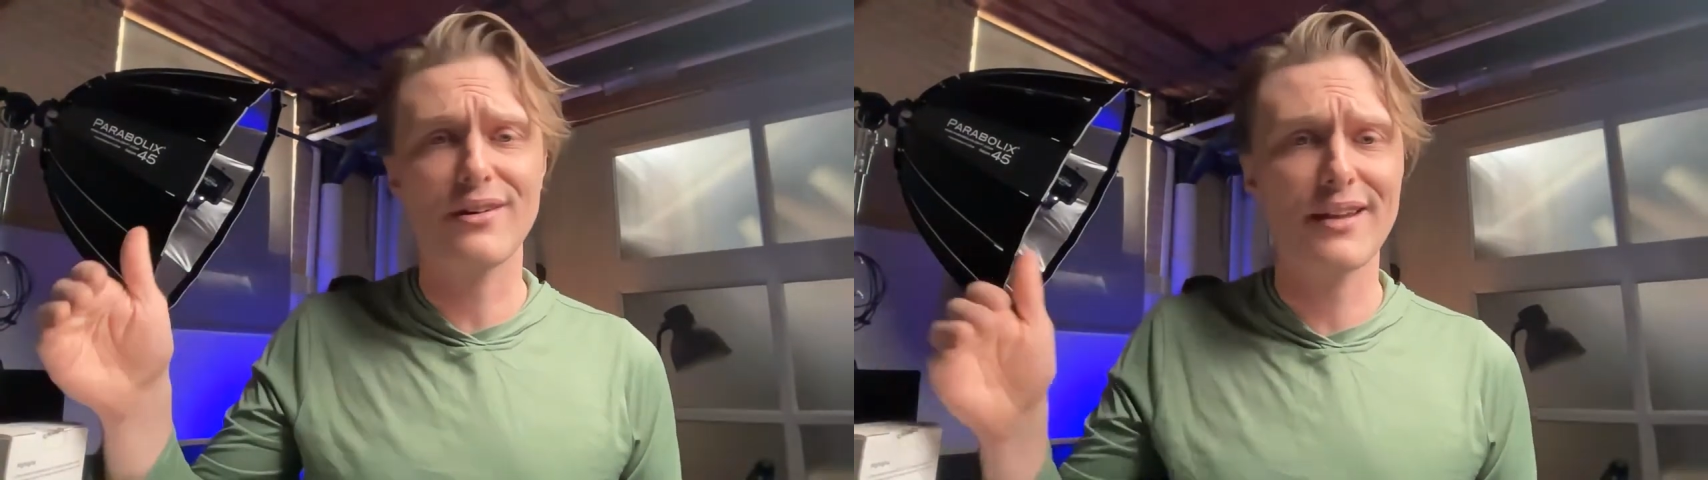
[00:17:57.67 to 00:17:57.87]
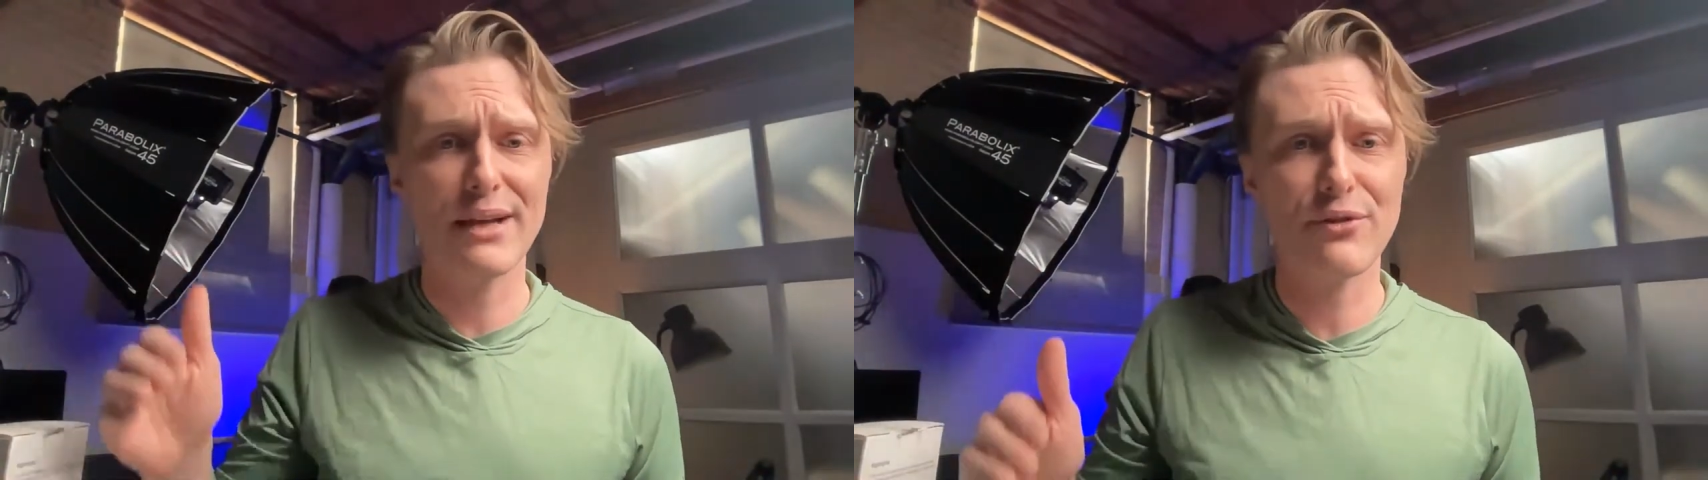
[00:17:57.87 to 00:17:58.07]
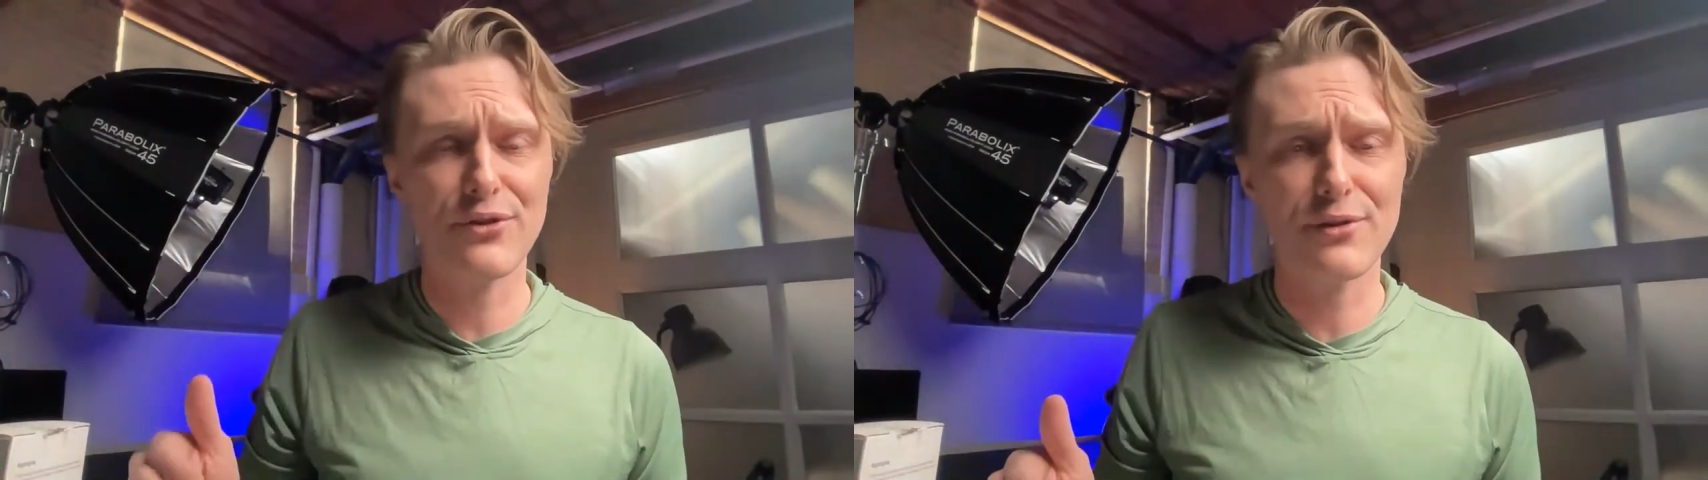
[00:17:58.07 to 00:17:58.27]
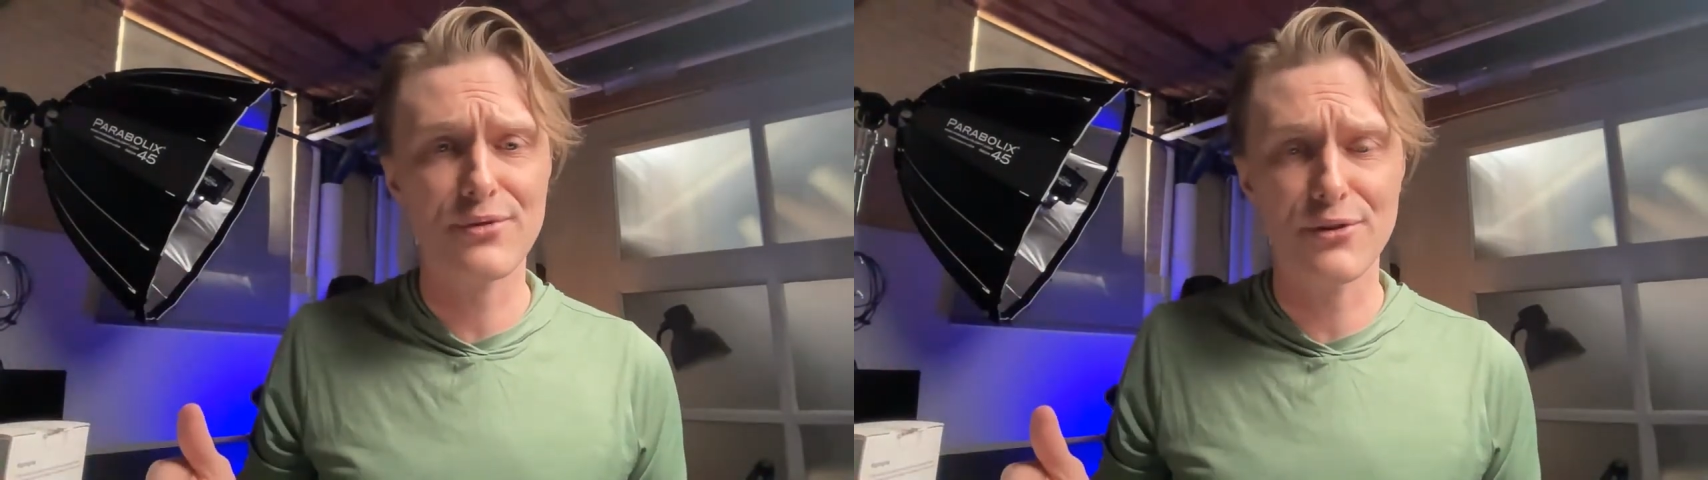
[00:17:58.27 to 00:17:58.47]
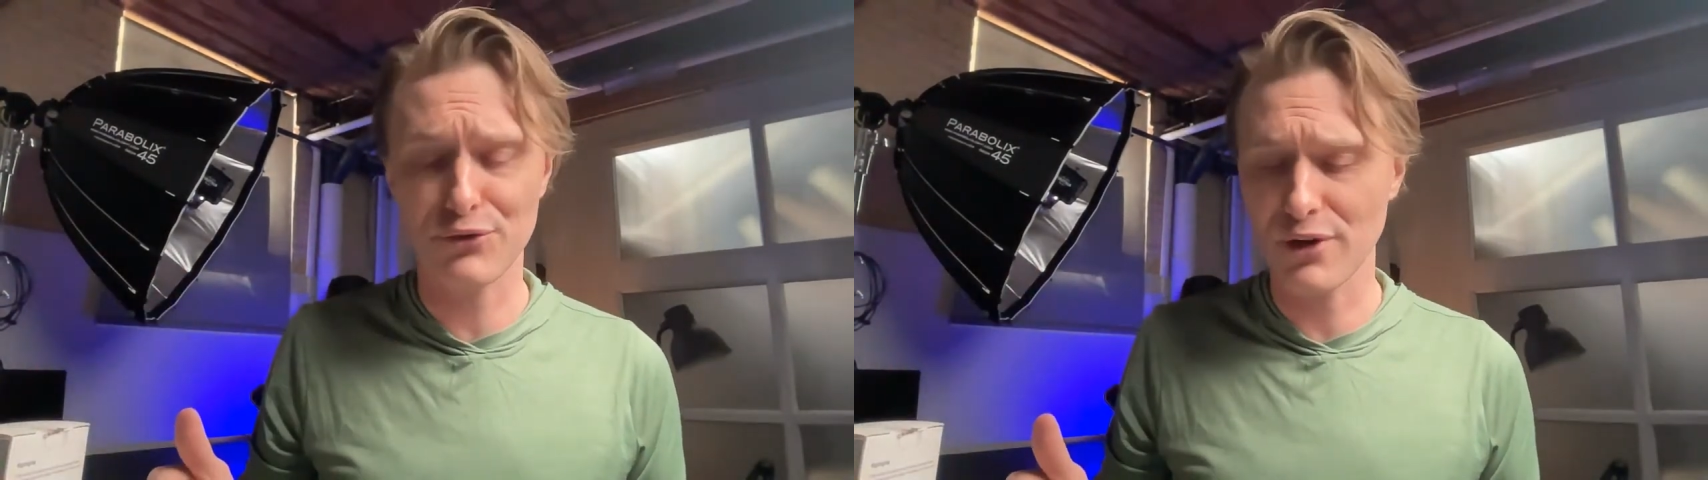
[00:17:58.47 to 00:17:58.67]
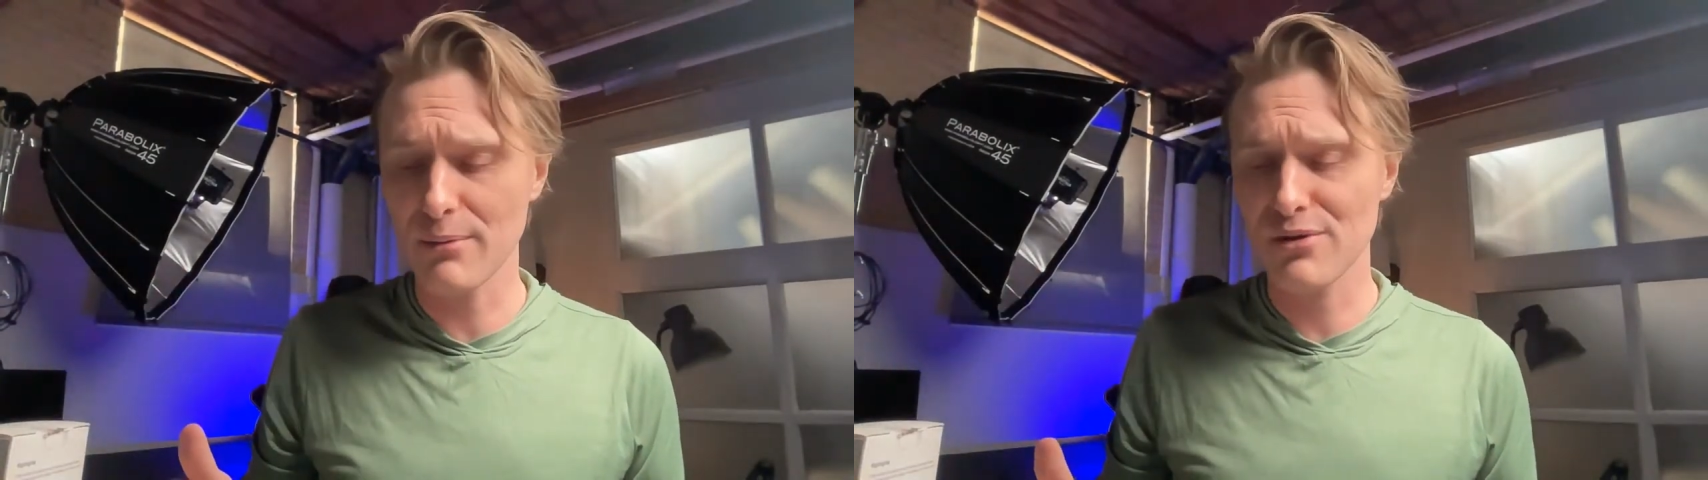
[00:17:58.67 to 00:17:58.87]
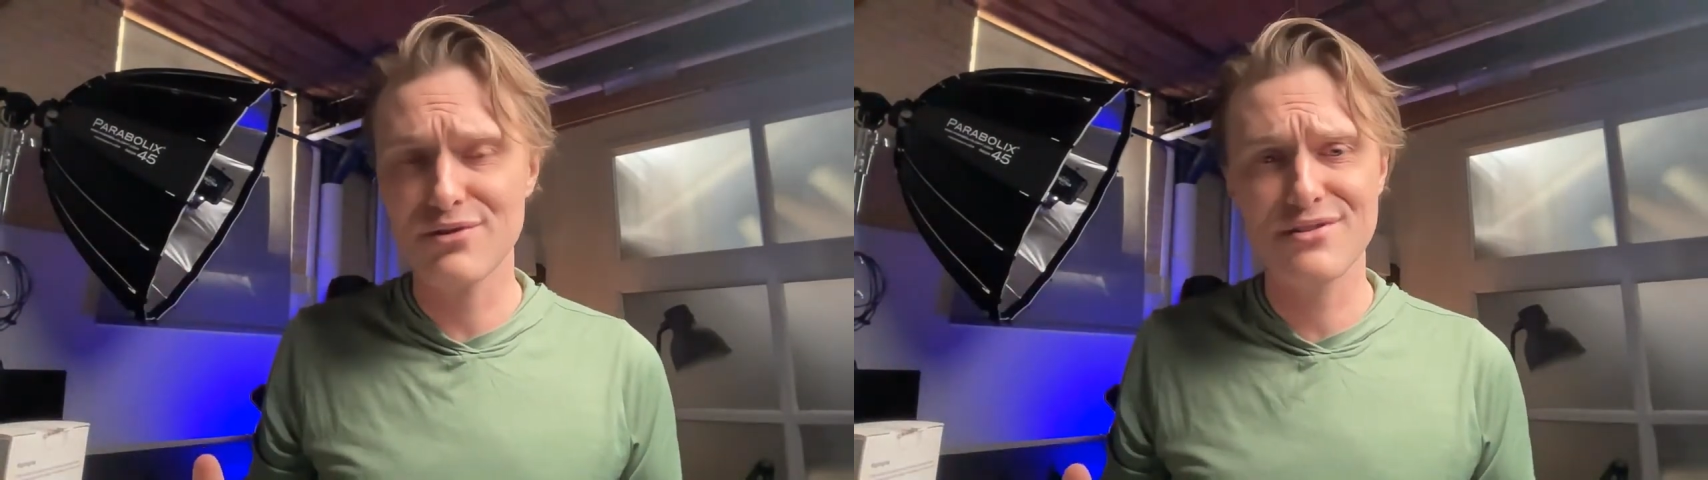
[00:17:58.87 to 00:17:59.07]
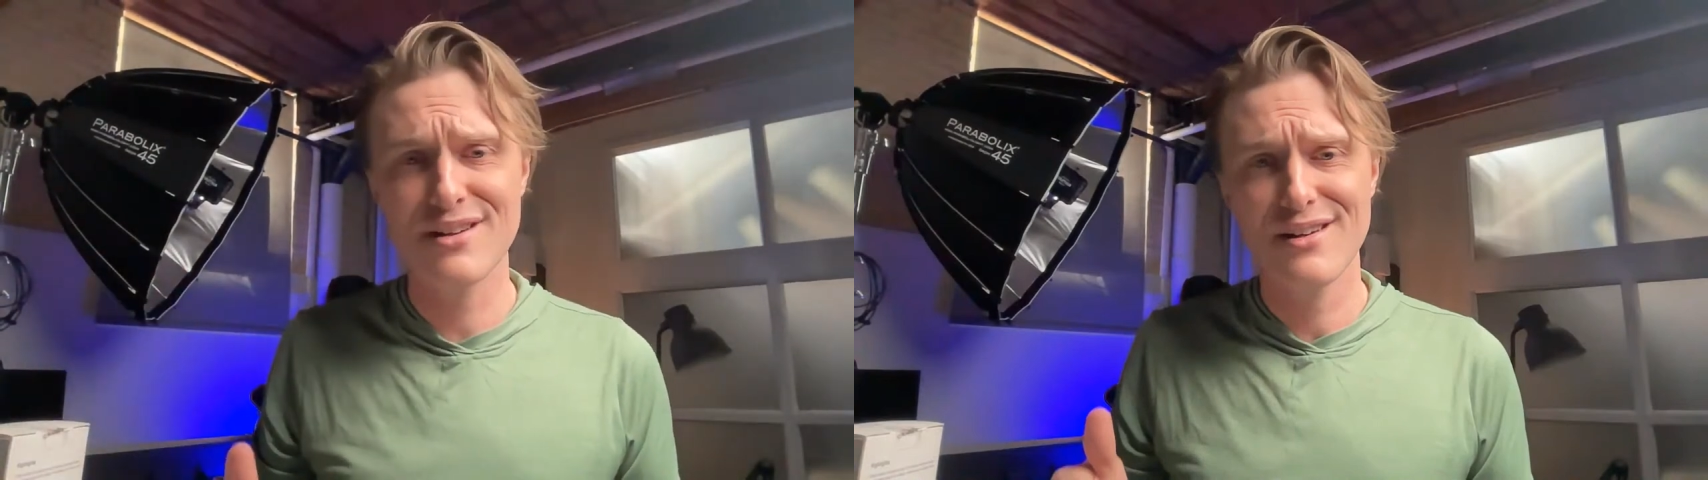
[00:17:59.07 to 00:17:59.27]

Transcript: levels of subscribers,